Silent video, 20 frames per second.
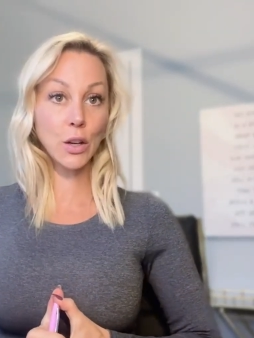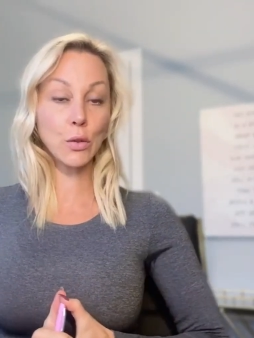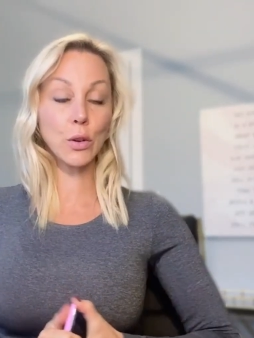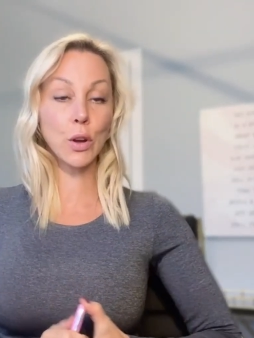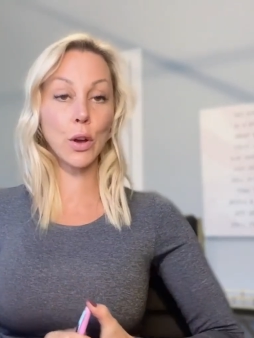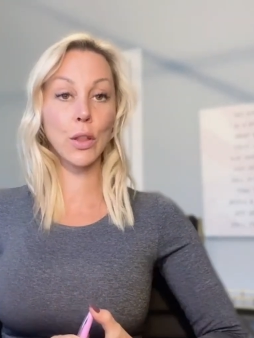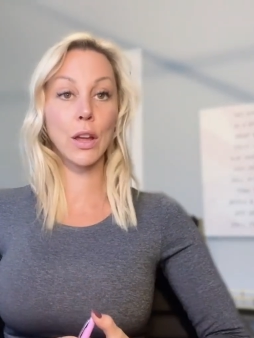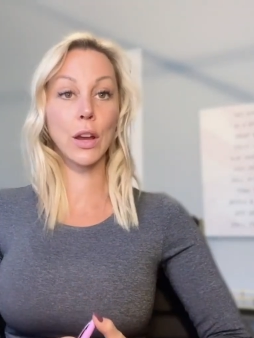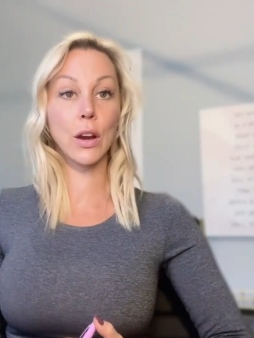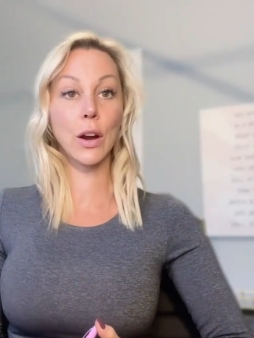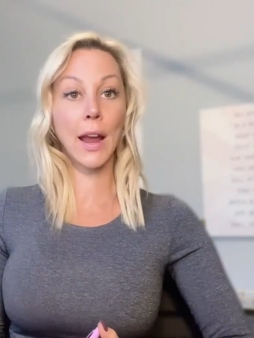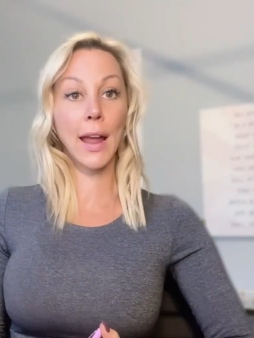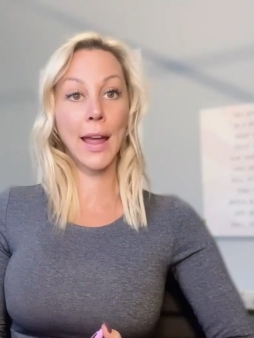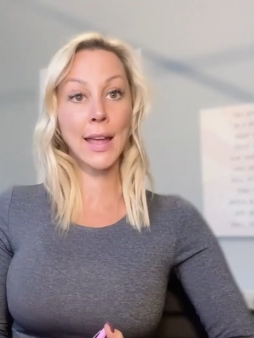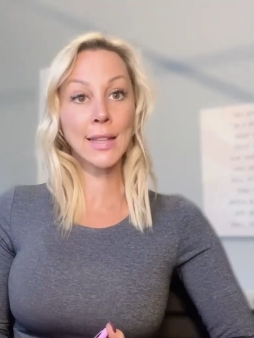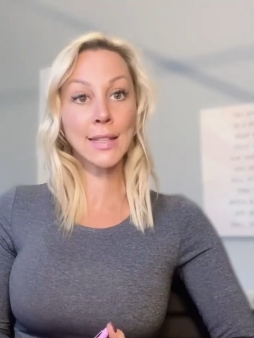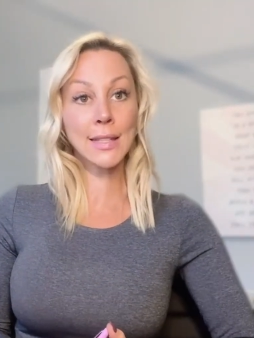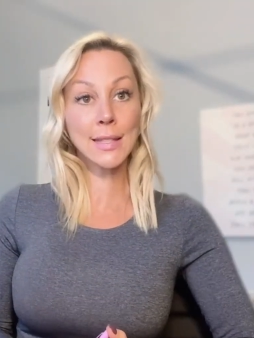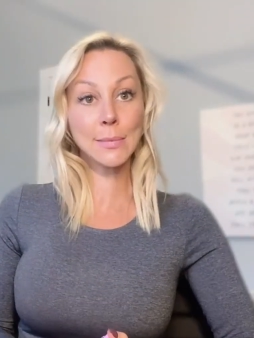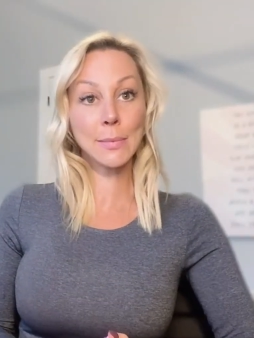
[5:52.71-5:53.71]
you know that your
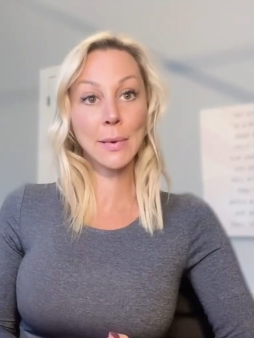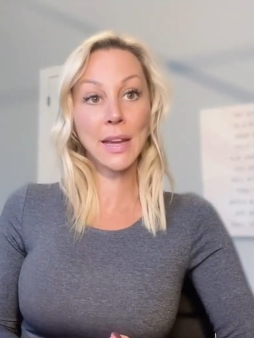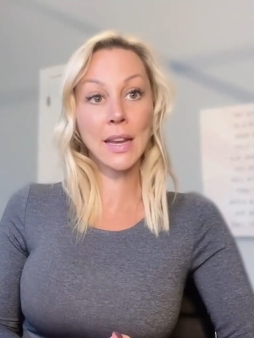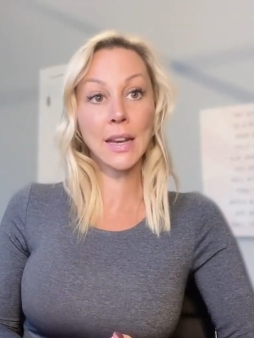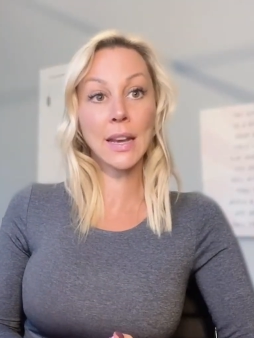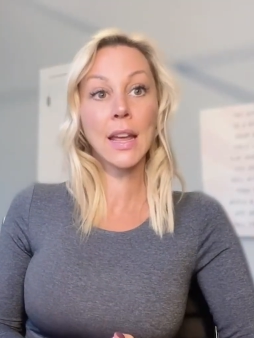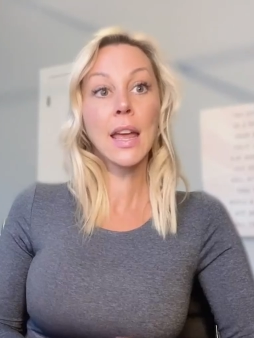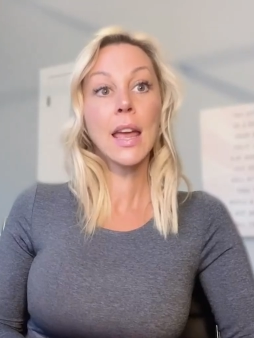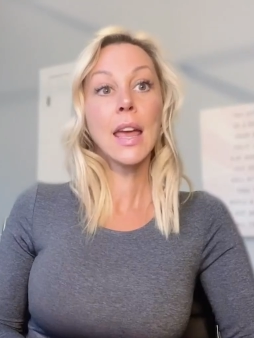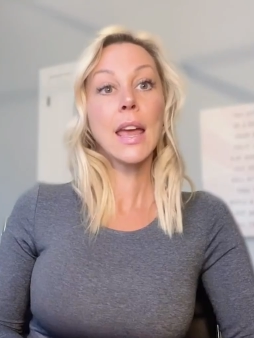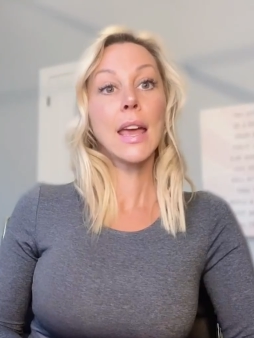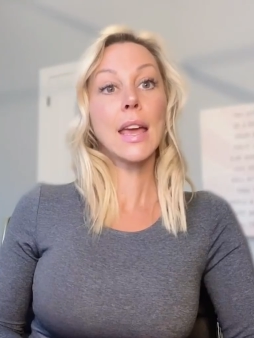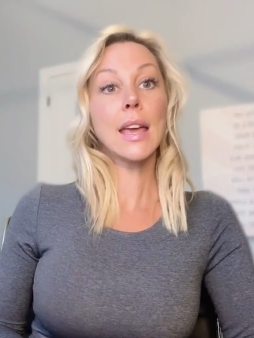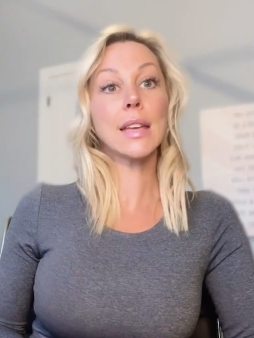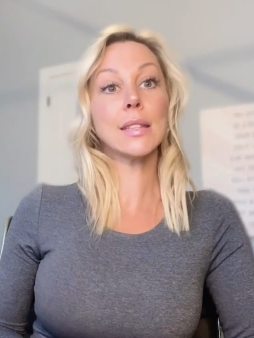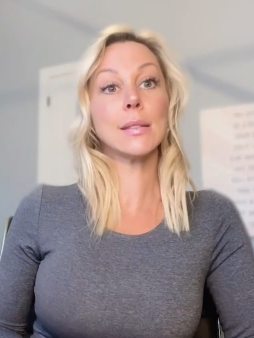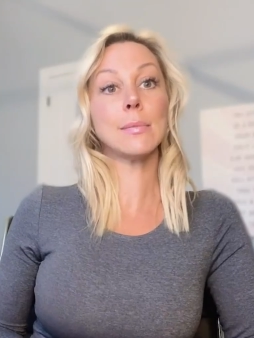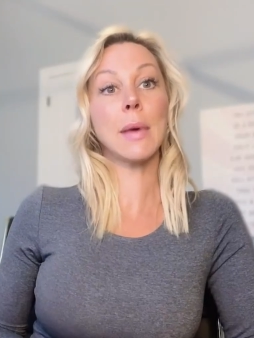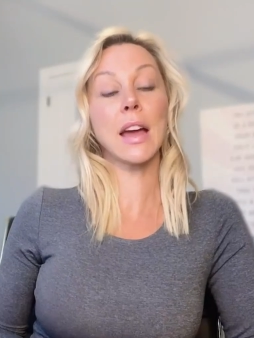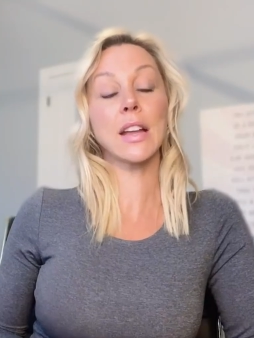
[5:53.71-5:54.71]
hand speed
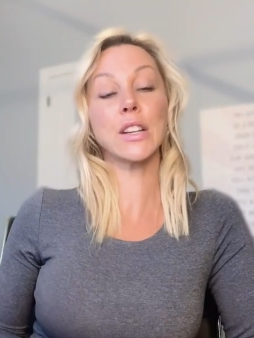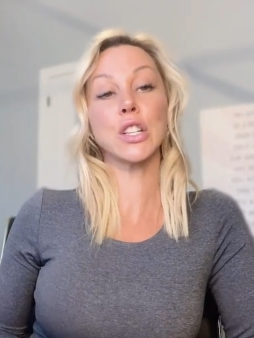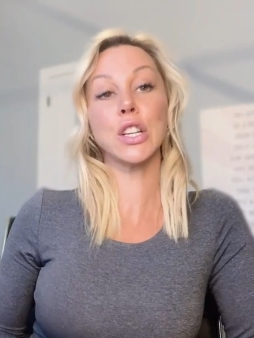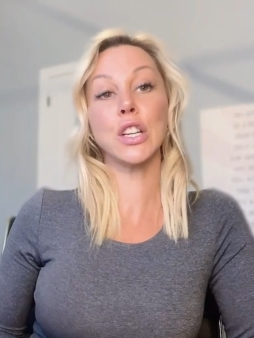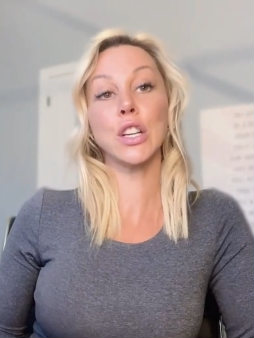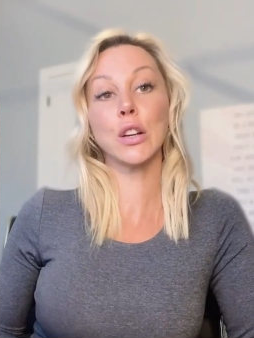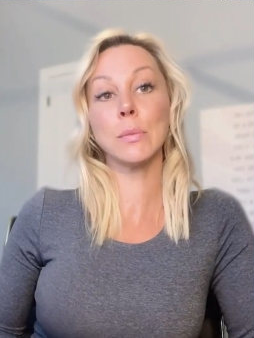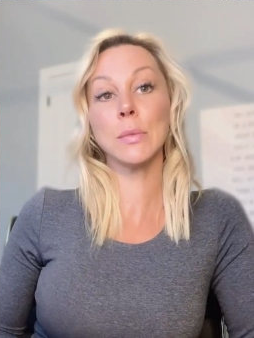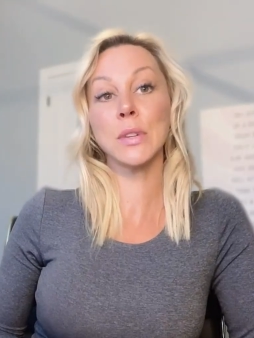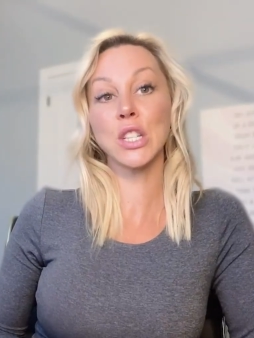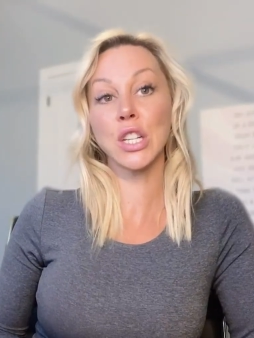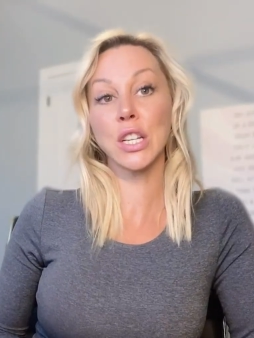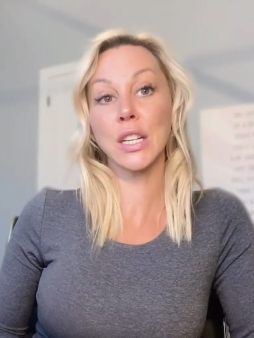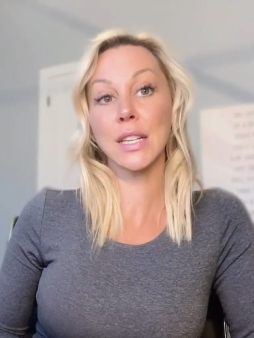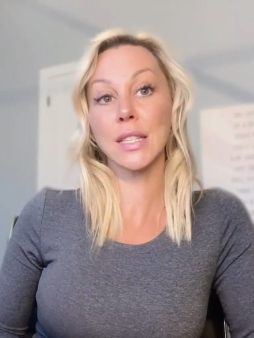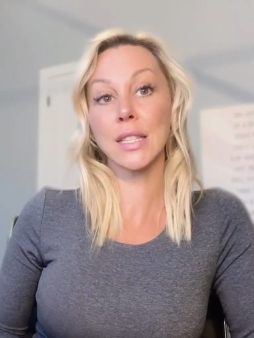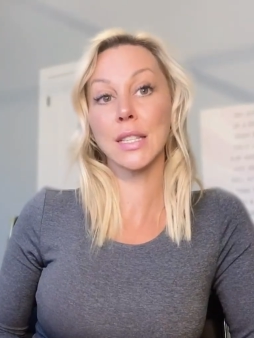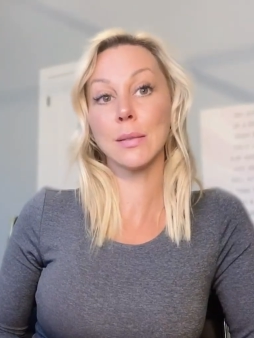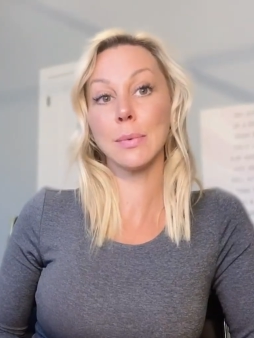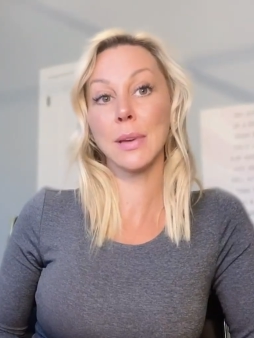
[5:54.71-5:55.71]
is matching your
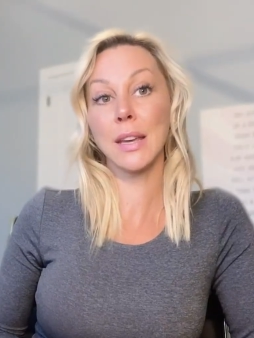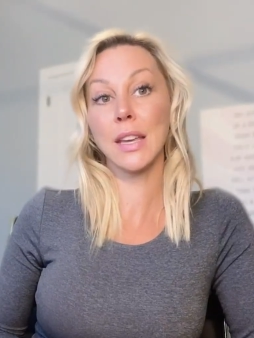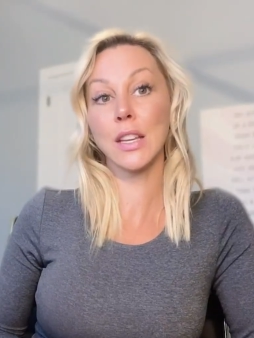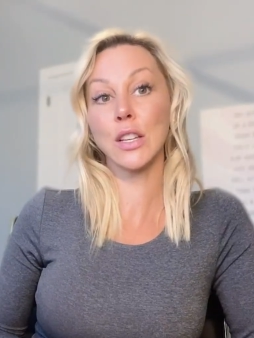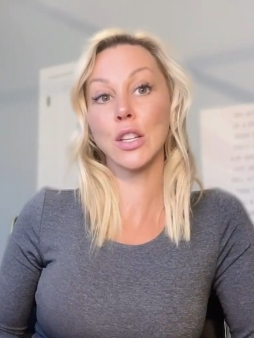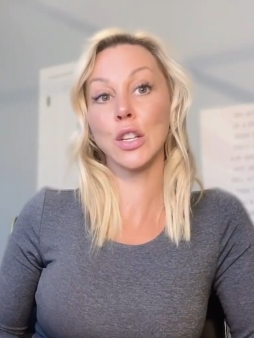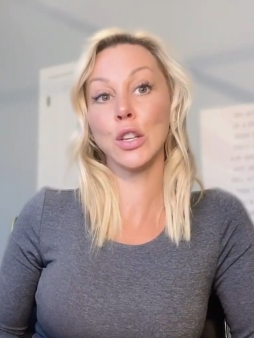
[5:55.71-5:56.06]
machine speed,